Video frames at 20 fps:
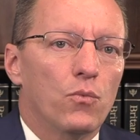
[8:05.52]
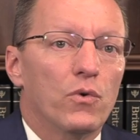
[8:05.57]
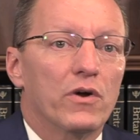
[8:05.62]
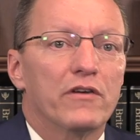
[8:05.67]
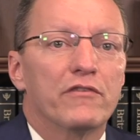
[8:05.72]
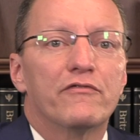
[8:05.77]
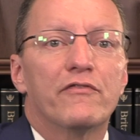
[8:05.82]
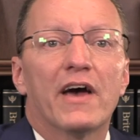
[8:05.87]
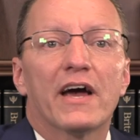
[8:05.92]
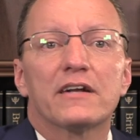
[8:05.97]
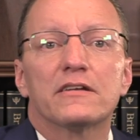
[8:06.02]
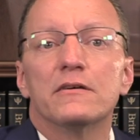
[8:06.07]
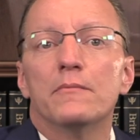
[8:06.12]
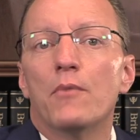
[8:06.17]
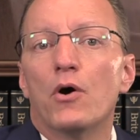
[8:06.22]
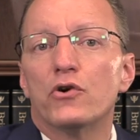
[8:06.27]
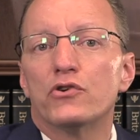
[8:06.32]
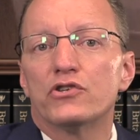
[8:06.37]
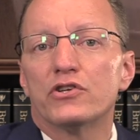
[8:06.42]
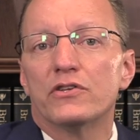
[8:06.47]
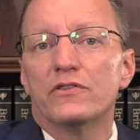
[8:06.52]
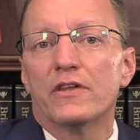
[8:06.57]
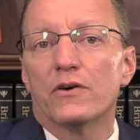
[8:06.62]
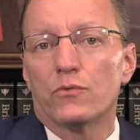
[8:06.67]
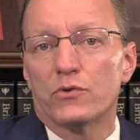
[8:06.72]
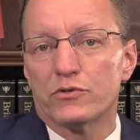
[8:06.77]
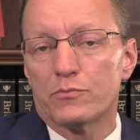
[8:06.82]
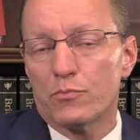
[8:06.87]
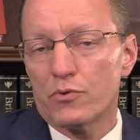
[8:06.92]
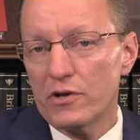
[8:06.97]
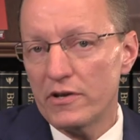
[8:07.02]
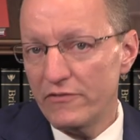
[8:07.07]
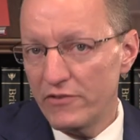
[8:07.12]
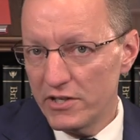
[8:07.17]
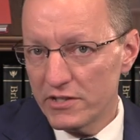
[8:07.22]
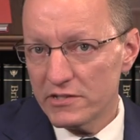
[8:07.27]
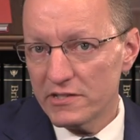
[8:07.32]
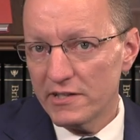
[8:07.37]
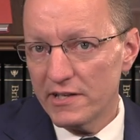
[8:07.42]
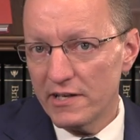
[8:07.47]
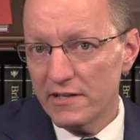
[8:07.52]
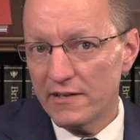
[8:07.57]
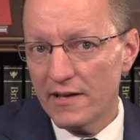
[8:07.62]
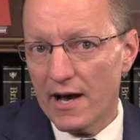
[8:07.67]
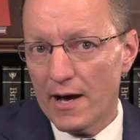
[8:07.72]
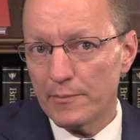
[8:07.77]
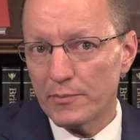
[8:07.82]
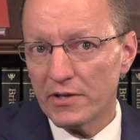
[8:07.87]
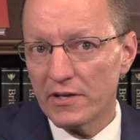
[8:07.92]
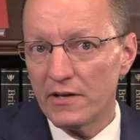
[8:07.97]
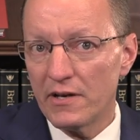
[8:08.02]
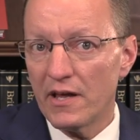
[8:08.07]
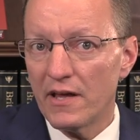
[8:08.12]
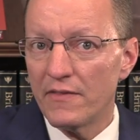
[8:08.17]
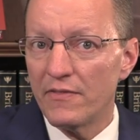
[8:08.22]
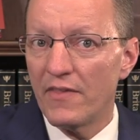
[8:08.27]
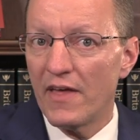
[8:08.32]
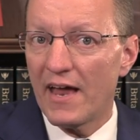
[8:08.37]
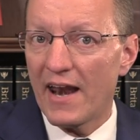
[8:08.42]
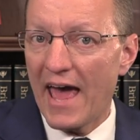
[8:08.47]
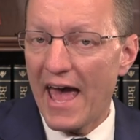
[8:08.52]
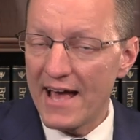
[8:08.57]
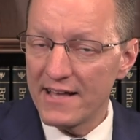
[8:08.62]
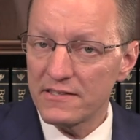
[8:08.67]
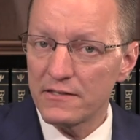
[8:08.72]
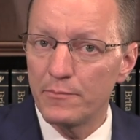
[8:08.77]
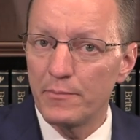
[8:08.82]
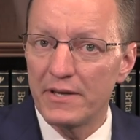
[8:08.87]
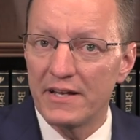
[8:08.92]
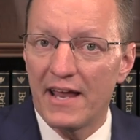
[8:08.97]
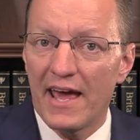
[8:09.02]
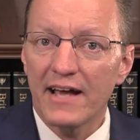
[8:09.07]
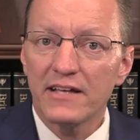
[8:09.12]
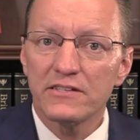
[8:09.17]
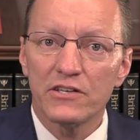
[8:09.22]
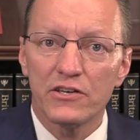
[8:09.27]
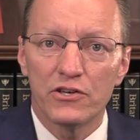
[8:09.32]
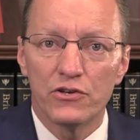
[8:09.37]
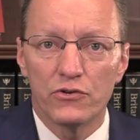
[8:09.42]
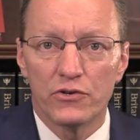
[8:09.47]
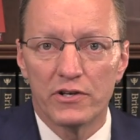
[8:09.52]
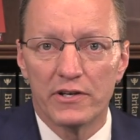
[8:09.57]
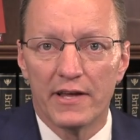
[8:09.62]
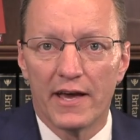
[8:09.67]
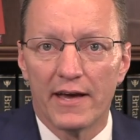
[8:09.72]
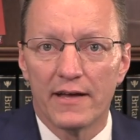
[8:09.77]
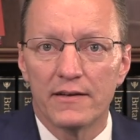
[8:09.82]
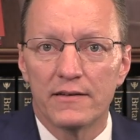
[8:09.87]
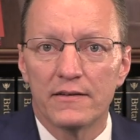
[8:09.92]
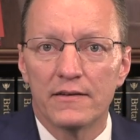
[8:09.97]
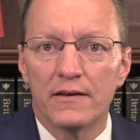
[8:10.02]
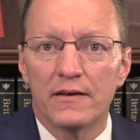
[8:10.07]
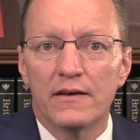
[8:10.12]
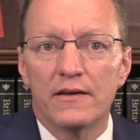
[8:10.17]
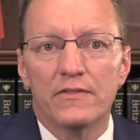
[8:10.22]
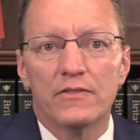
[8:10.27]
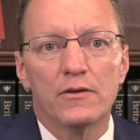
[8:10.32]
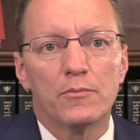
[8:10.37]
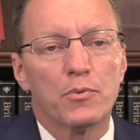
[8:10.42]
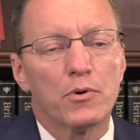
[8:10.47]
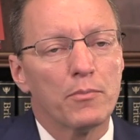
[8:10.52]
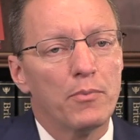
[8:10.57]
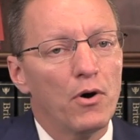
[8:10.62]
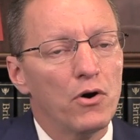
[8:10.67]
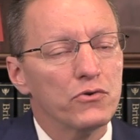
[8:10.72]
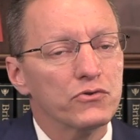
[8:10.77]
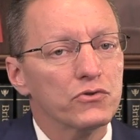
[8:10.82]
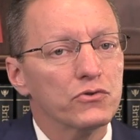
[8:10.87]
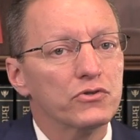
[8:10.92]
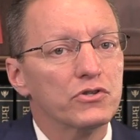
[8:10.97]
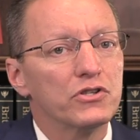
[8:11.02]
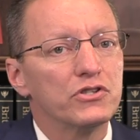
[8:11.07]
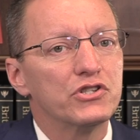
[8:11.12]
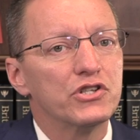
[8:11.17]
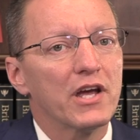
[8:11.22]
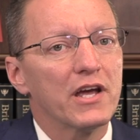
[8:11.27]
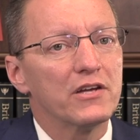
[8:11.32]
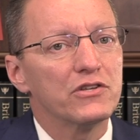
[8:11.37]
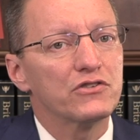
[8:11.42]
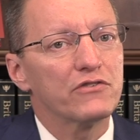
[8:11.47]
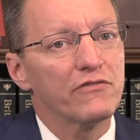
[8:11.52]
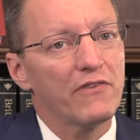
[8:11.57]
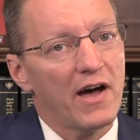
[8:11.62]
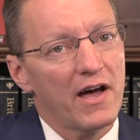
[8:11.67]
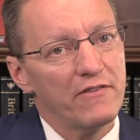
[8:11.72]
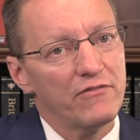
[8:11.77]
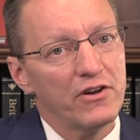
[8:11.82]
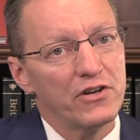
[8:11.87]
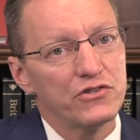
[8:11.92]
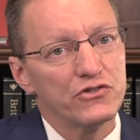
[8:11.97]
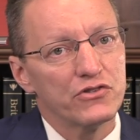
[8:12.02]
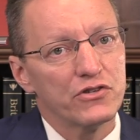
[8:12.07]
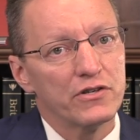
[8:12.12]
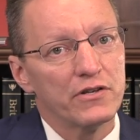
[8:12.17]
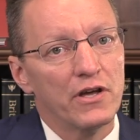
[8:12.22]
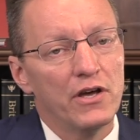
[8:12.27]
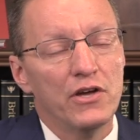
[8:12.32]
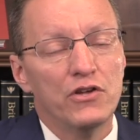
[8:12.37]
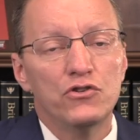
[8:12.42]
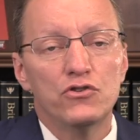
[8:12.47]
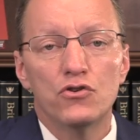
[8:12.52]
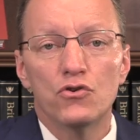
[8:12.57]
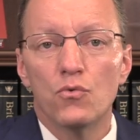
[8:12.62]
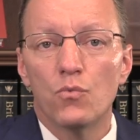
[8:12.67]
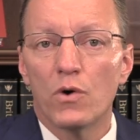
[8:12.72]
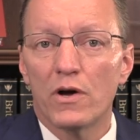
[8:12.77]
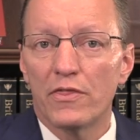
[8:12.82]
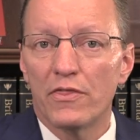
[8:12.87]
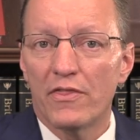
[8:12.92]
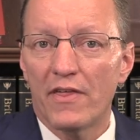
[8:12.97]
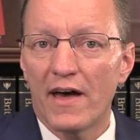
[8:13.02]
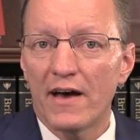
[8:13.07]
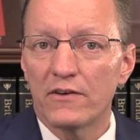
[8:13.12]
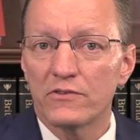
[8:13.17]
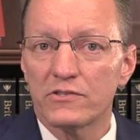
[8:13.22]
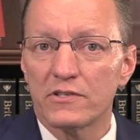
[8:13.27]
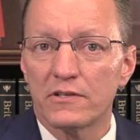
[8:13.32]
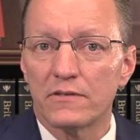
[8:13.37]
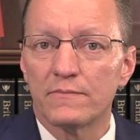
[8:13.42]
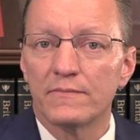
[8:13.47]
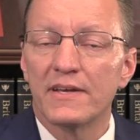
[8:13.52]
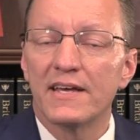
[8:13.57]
would affect a motion that was previously adopted and that hasn't been executed yet, the proposal to change 500 to 1,000